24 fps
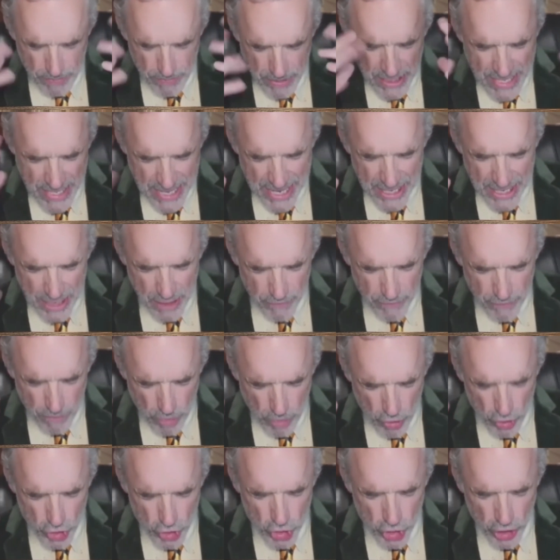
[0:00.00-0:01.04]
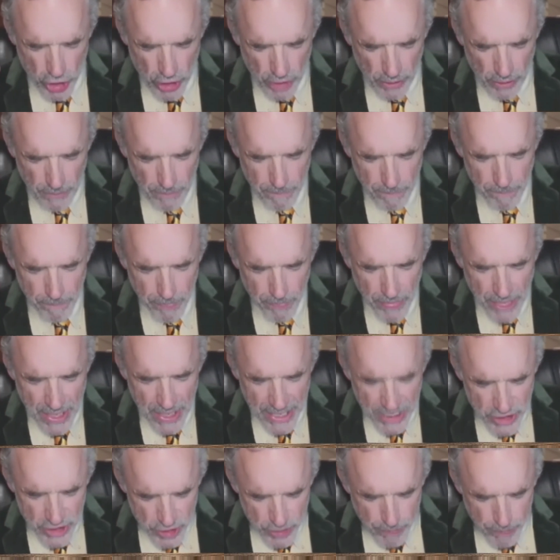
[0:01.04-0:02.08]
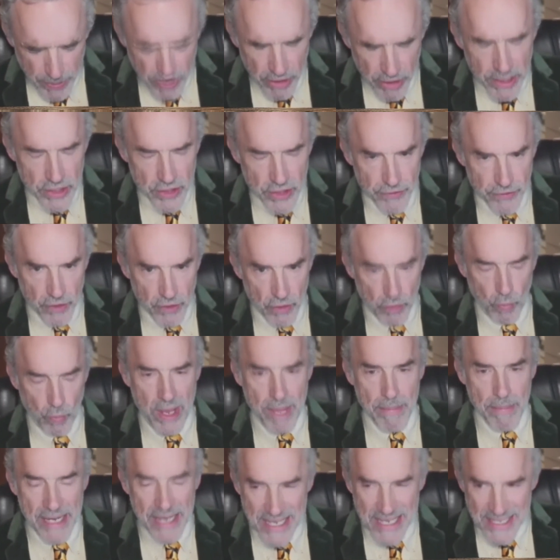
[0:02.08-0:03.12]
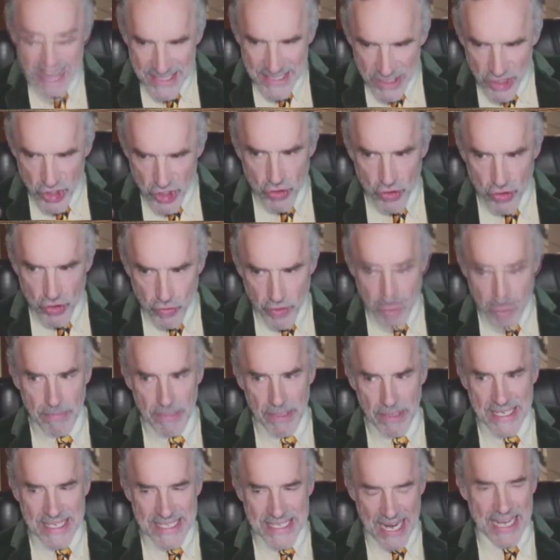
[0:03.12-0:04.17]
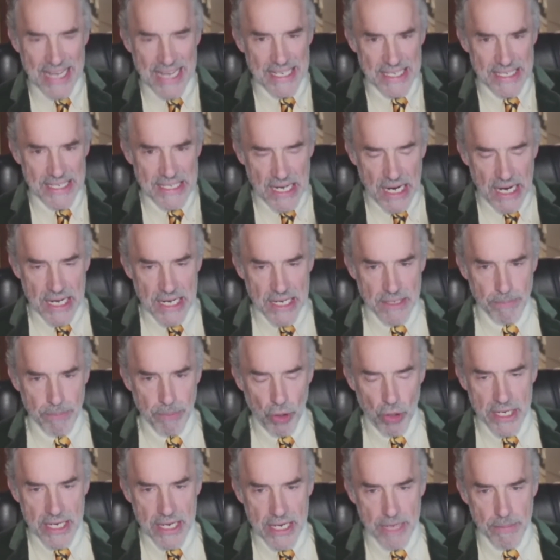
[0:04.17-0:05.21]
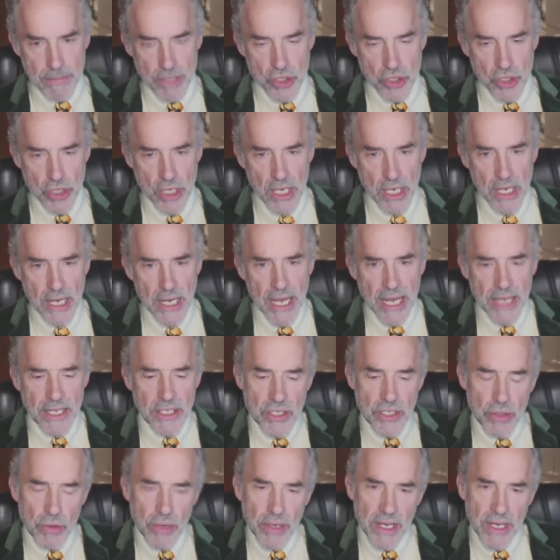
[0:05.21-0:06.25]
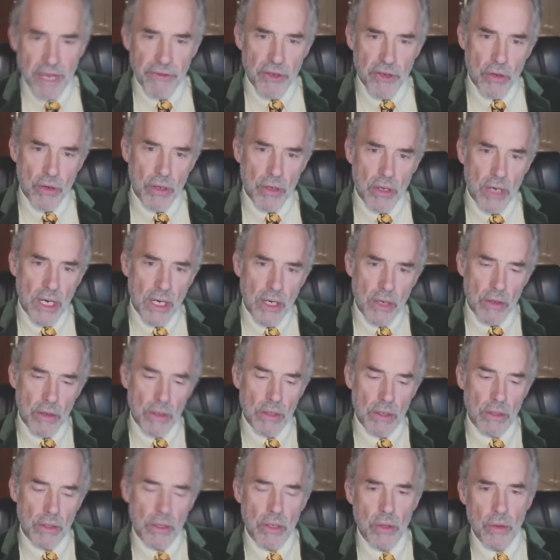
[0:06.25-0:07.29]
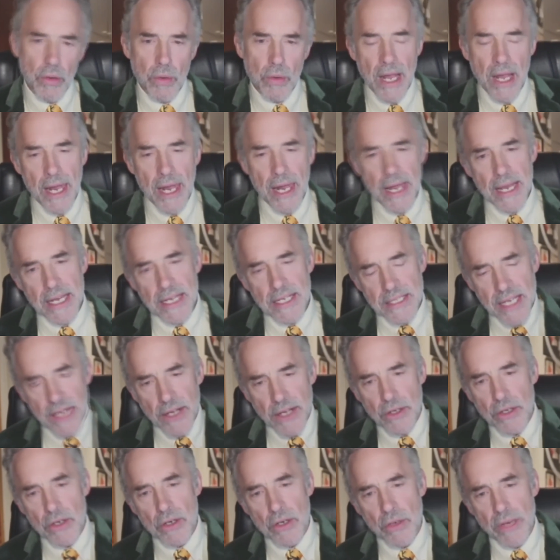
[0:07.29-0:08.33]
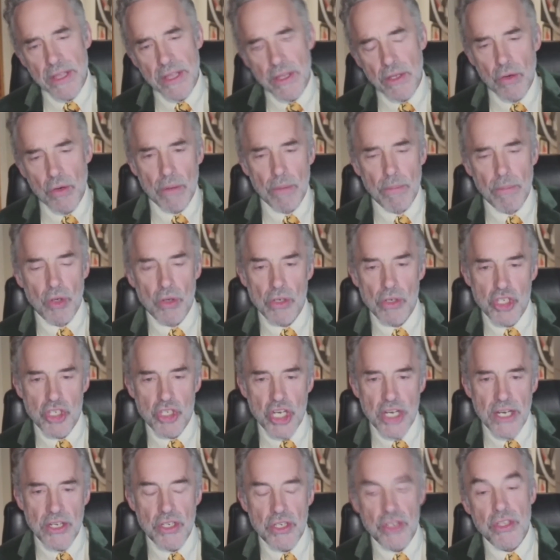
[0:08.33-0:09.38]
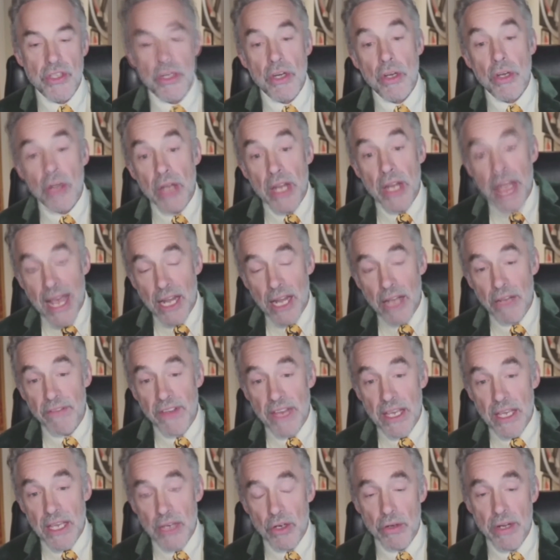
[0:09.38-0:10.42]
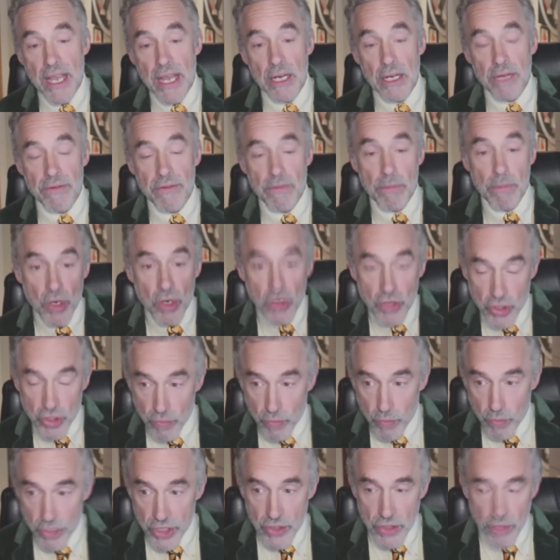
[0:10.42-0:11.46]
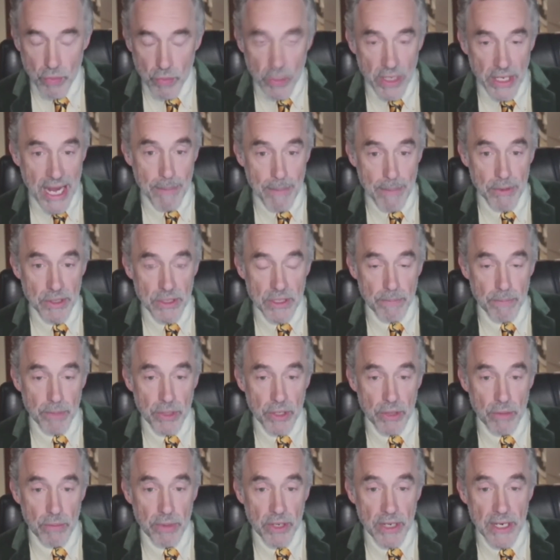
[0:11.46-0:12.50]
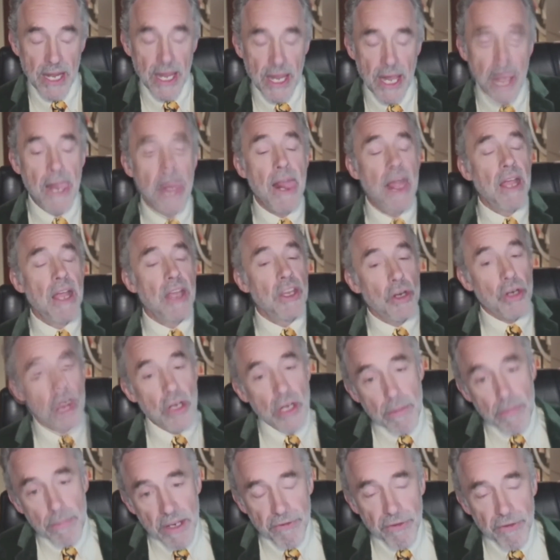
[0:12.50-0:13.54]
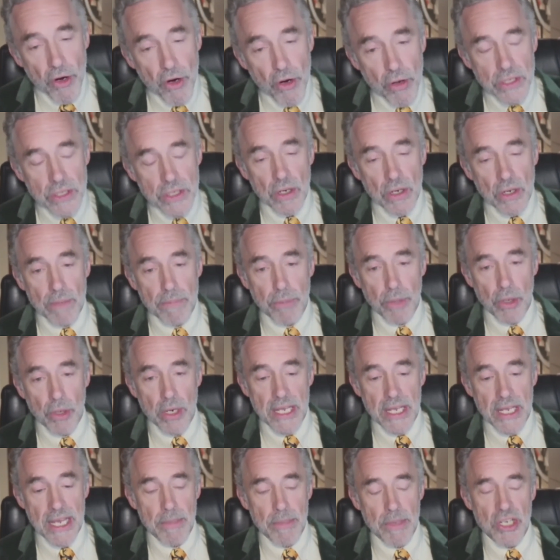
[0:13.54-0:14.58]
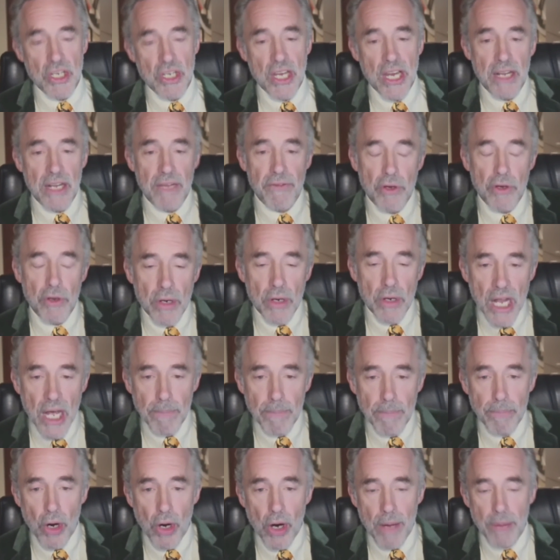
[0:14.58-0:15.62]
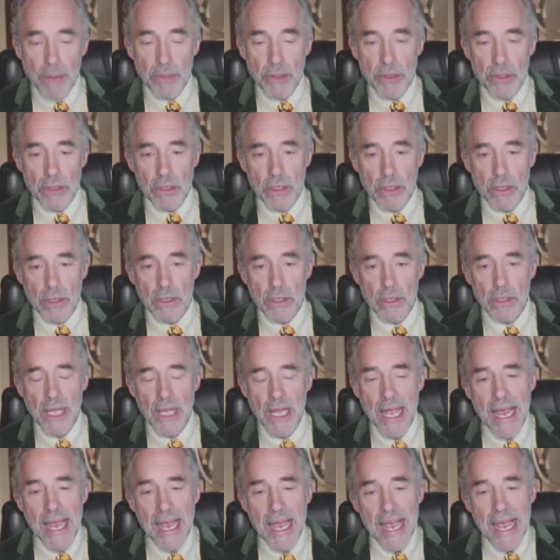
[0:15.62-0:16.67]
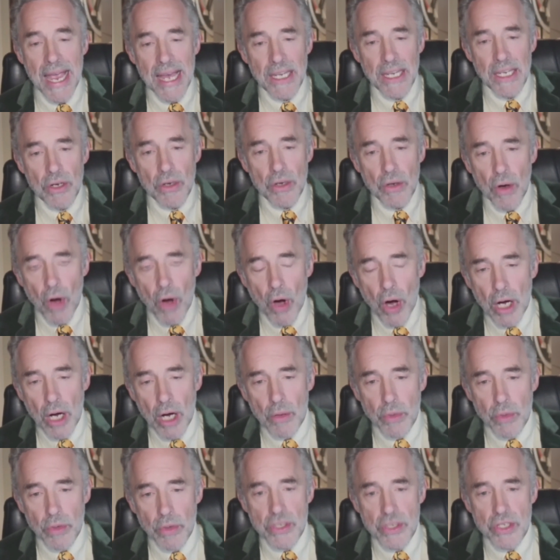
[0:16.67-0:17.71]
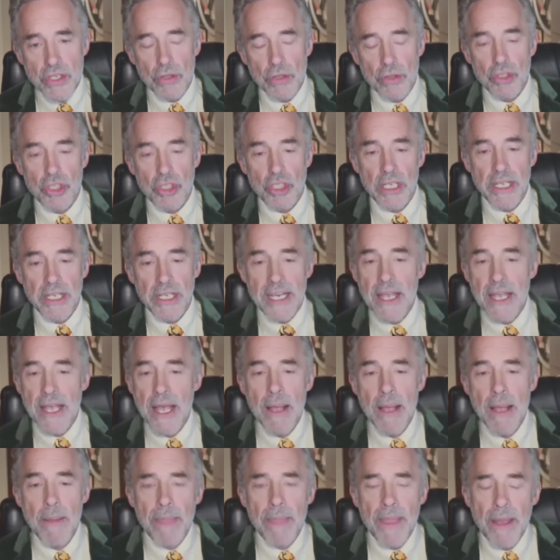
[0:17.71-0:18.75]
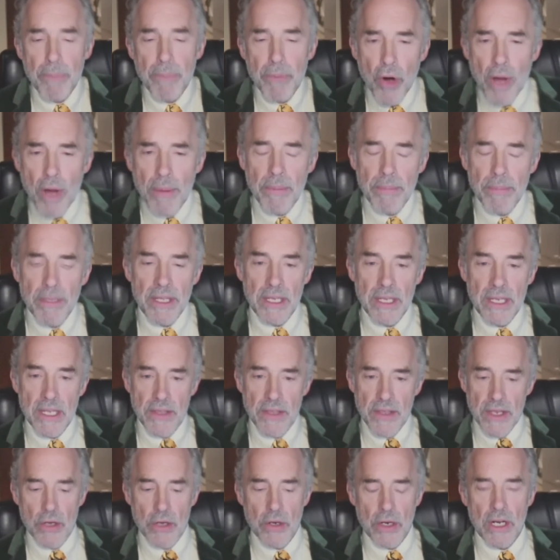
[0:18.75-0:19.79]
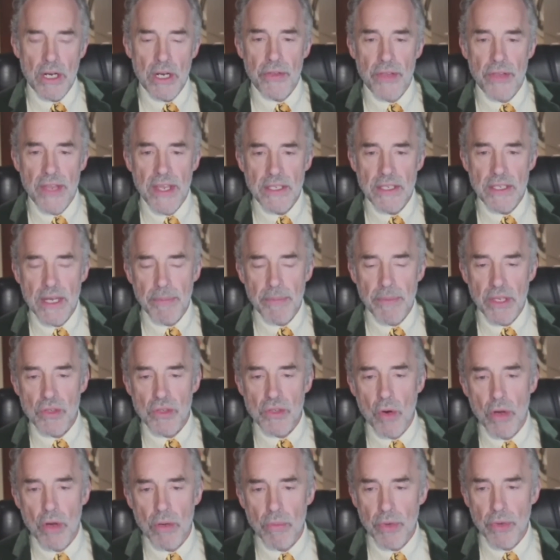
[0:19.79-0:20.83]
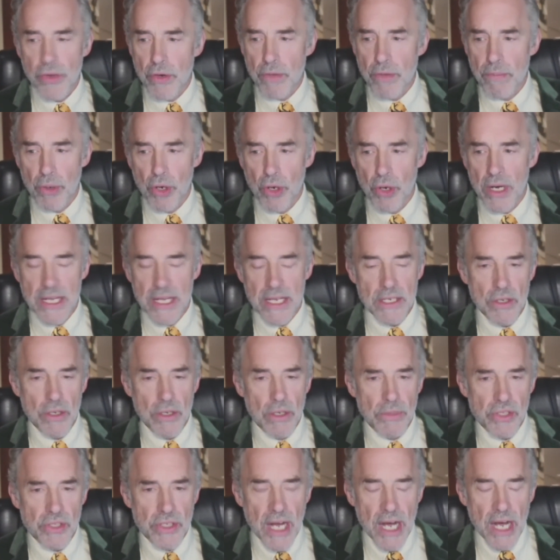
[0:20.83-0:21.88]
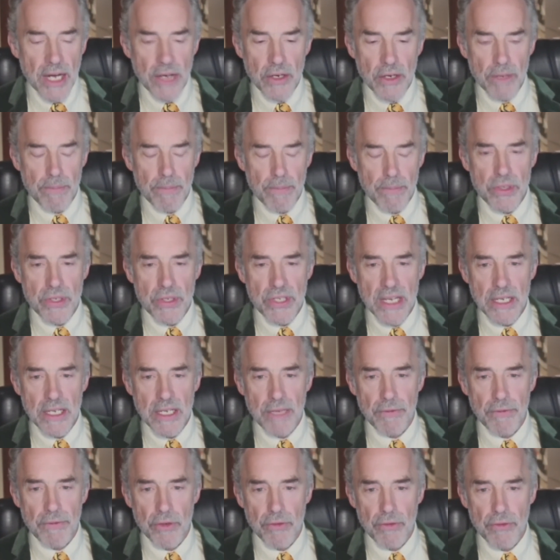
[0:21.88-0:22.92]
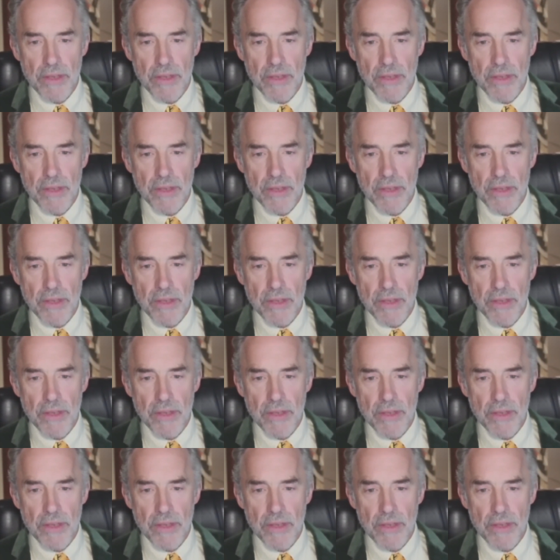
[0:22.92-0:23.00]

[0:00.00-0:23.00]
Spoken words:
would be negative emotional experience for women, is extremely tightly tied to body image. And so if you're a girl who is undergoing the hormonal changes that are going to elevate your negative emotion, which is what happens at puberty, you're going to be focused on body image. And if you're an unpopular girl and you're awkward socially, the probability that you're going to think something's wrong with your body is almost 100% if you're